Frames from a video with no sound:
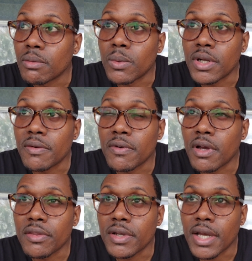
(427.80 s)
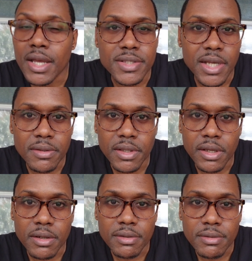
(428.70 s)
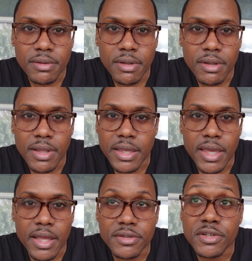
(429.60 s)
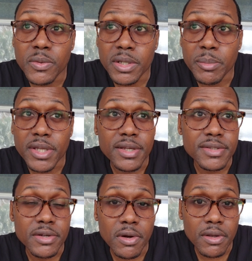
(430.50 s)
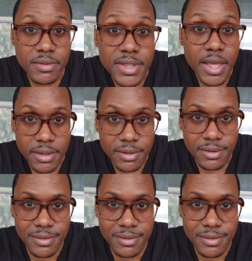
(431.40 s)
whatever other gods out there, they can't do it because they're all dead.